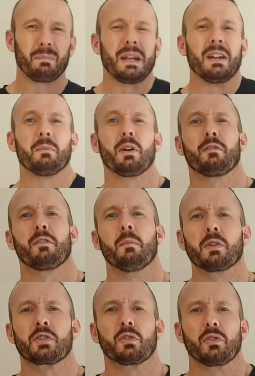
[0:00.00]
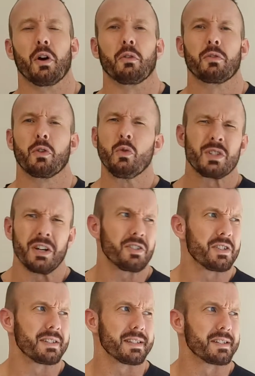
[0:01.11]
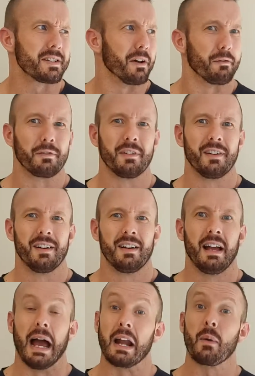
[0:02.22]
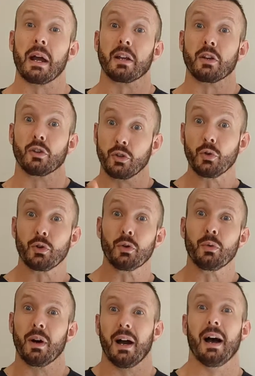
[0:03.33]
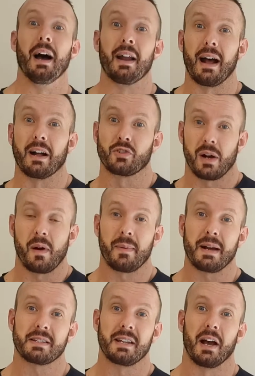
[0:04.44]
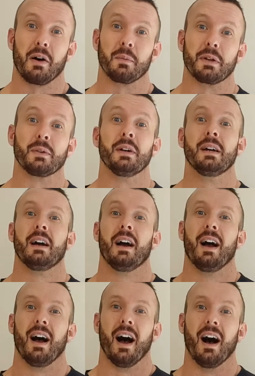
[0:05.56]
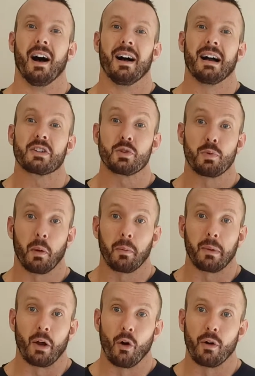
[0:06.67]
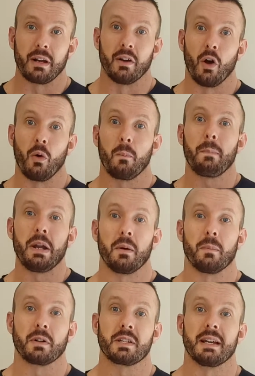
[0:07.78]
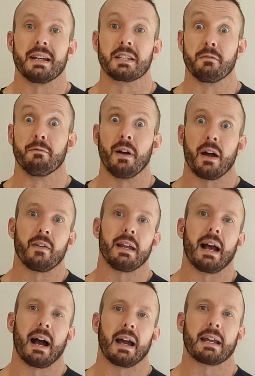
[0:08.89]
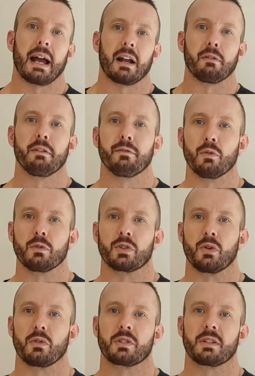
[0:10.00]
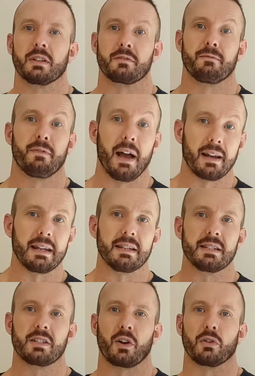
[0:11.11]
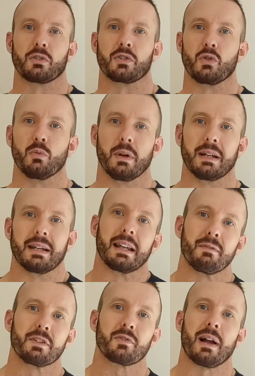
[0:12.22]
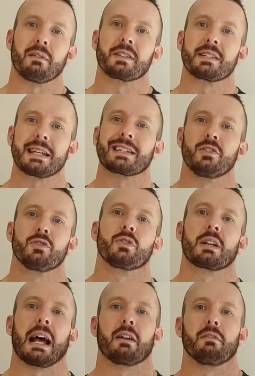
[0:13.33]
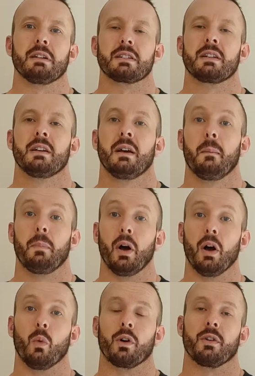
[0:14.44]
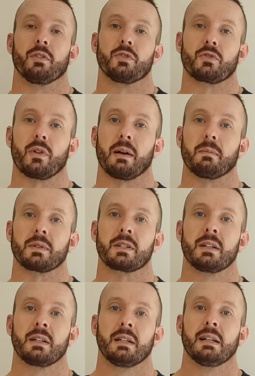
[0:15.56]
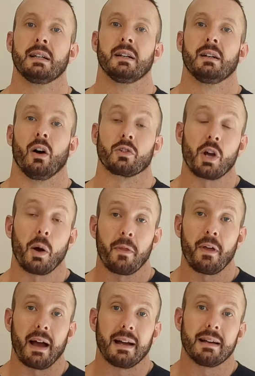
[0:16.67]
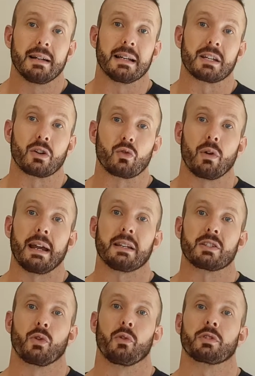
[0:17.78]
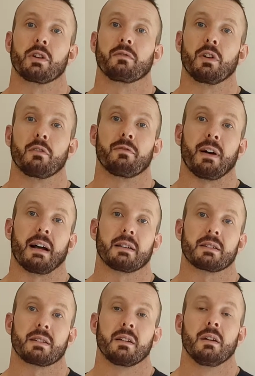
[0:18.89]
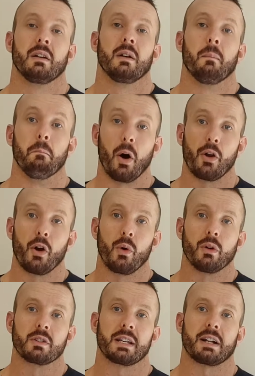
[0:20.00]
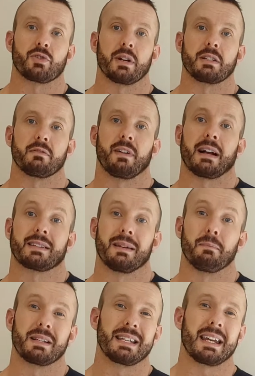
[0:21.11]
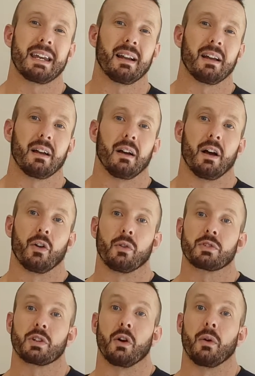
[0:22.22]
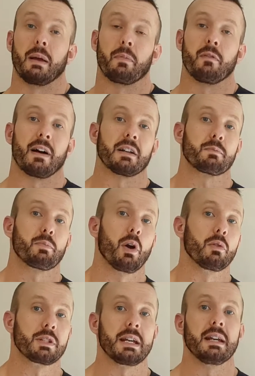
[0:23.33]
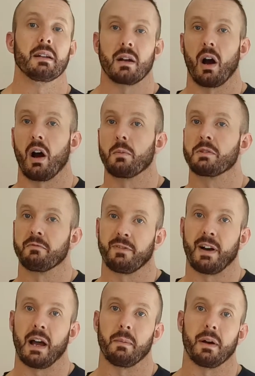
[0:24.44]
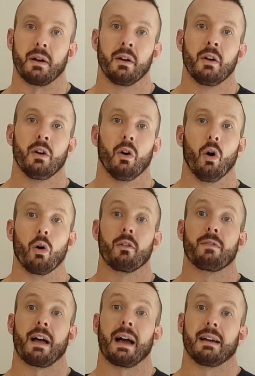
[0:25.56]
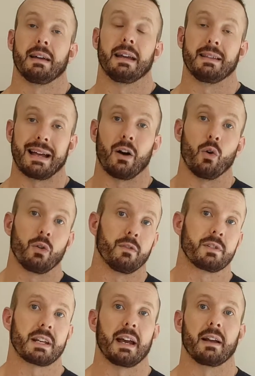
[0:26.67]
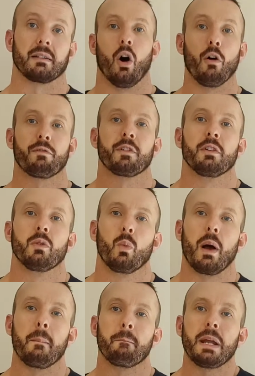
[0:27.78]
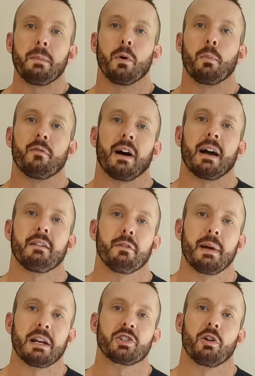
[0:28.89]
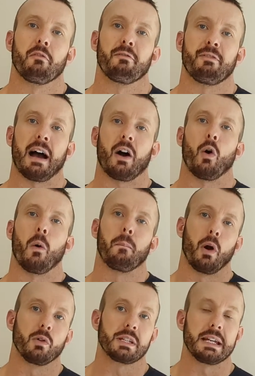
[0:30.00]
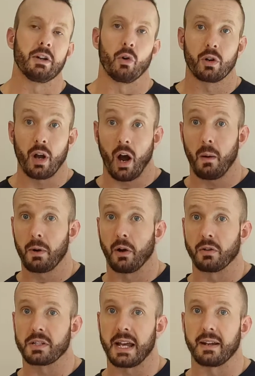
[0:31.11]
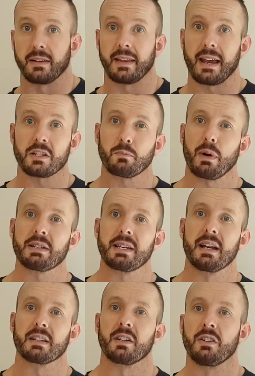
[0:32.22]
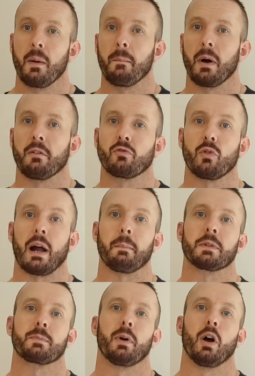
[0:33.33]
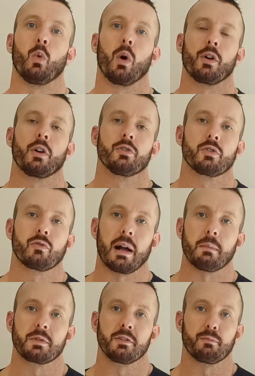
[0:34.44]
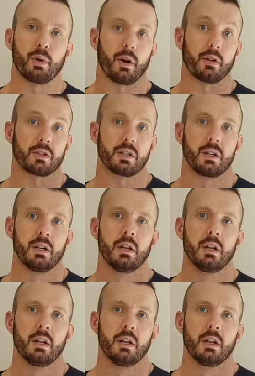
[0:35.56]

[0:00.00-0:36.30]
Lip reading: Peanut butter for muscle growth. Who searches this stuff? Anyway, you do, and I'll try my best to help you. As you probably already know, peanut butter is a very high calorie food source that's fairly easy to consume. It delivers around 600 calories per 100 grams. On top of that, it's a great source of good fats, monounsaturated fats in particular, and also it provides protein, carbs and fibre. All of that in that order of scale. Often when people provide information on fat or protein or carb content, they express it as a number of grams per 100 grams of product.